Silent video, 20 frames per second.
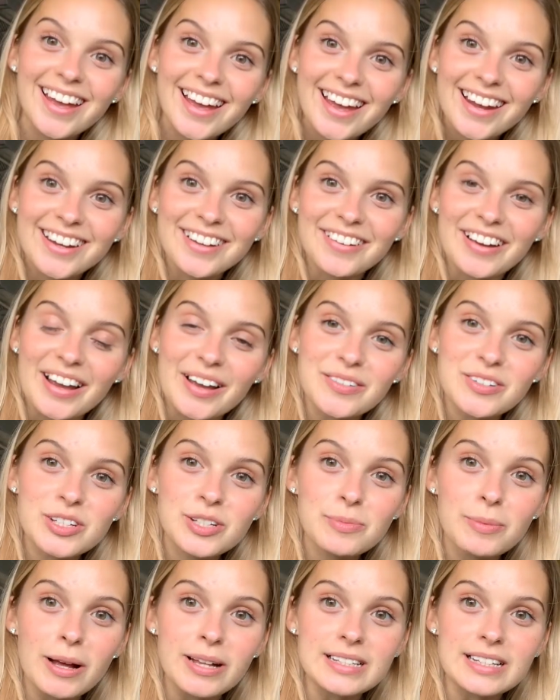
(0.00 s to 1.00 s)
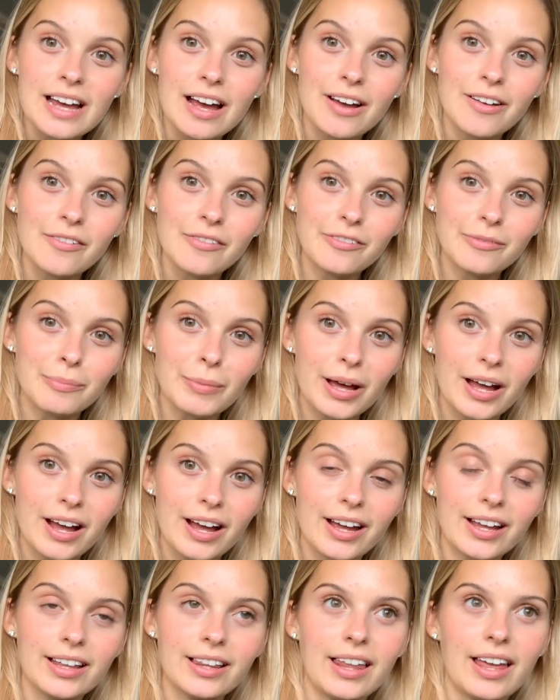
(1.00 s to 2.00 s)
Anyway, I'm just about to have
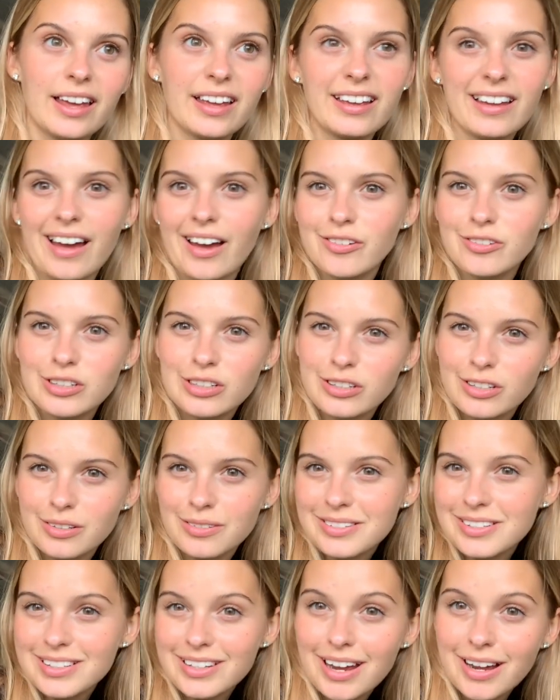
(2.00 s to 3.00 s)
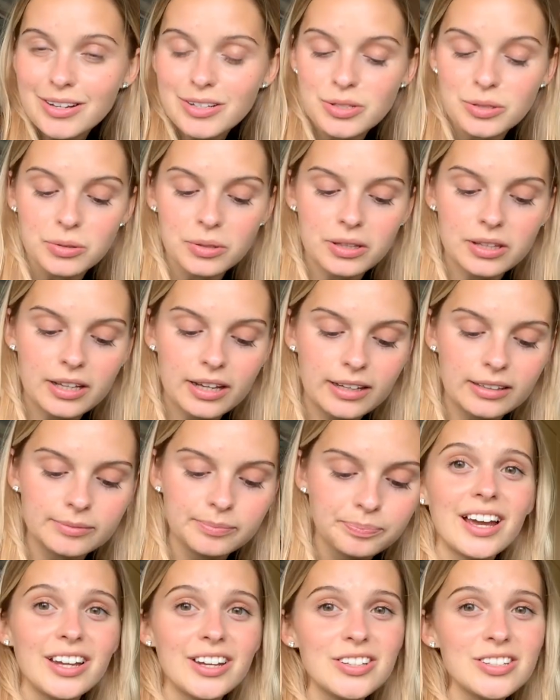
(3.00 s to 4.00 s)
my like afternoon snack sort of thing.
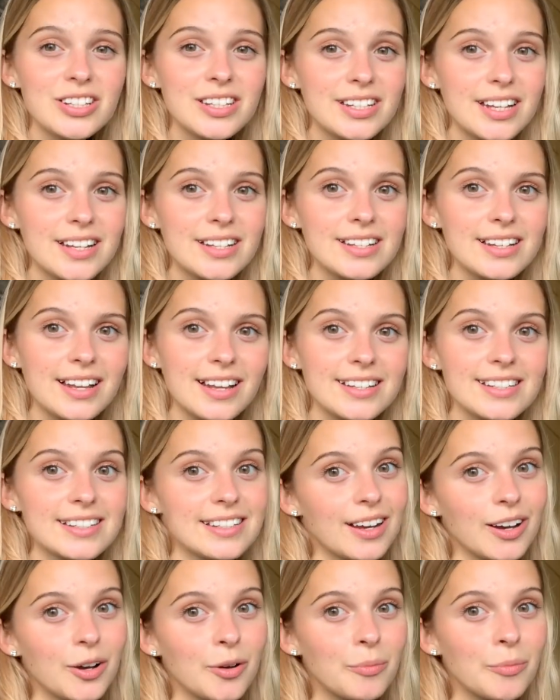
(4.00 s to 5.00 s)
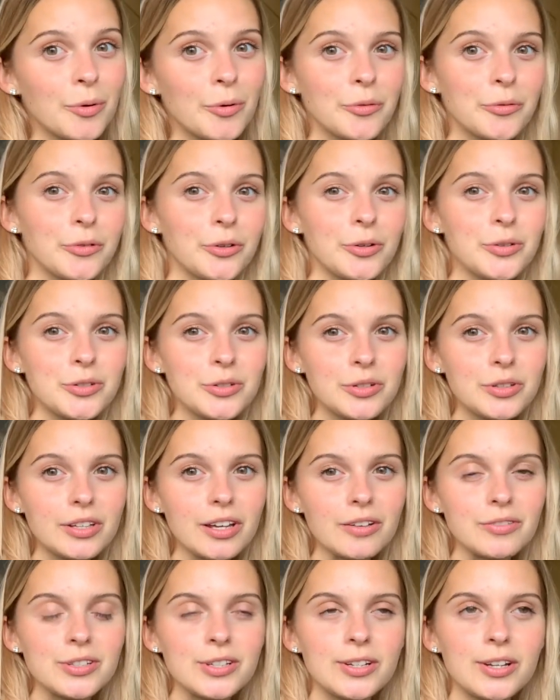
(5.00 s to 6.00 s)
I usually tend to like snack on more fruit during the
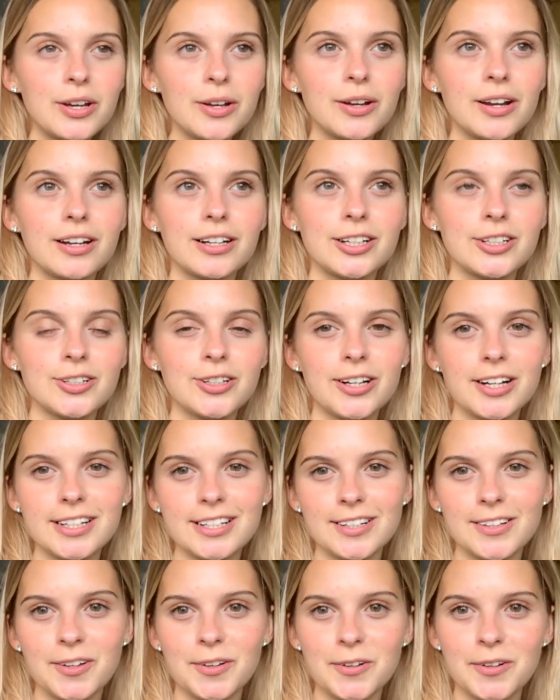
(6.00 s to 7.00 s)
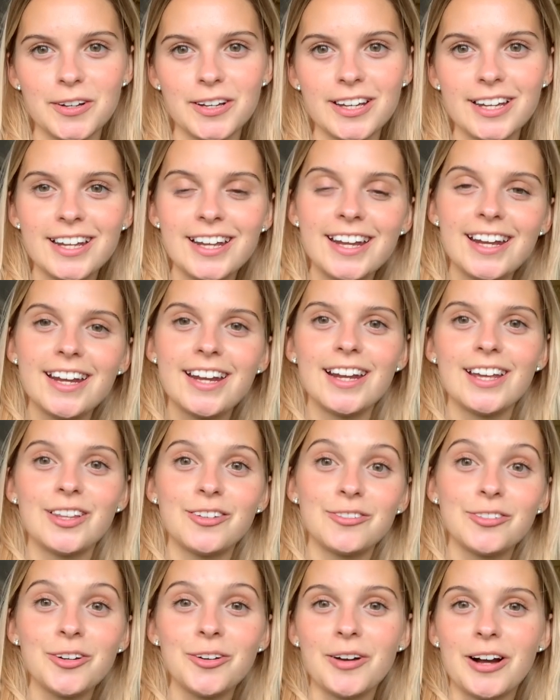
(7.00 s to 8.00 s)
afternoon and I try to look in the
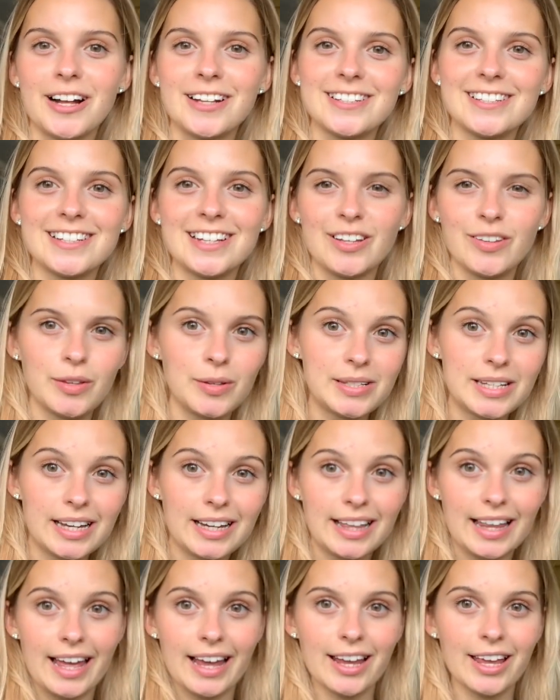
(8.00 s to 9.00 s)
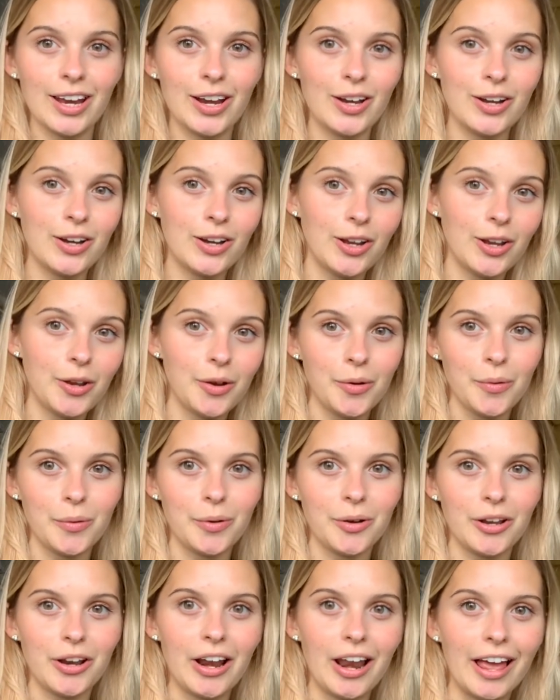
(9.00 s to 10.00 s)
fruit aisle to see if there's any like new
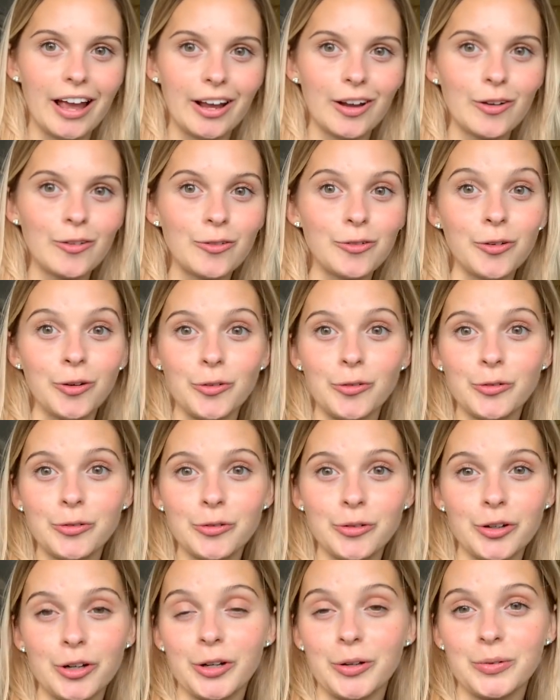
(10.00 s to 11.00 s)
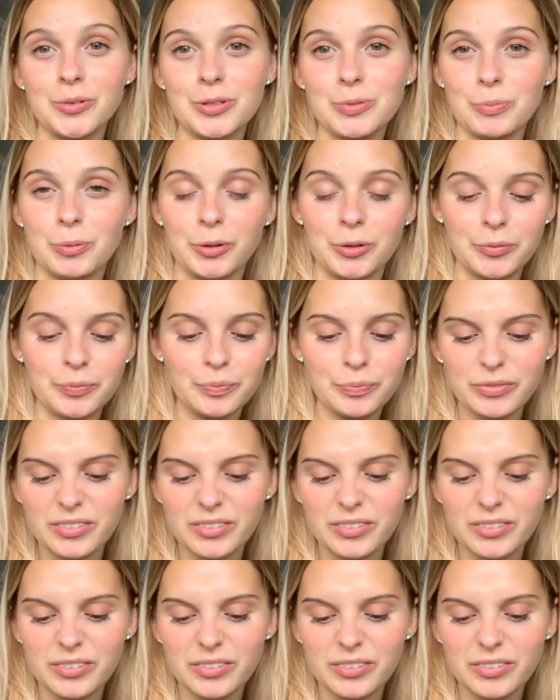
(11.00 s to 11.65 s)
and like fun fruits but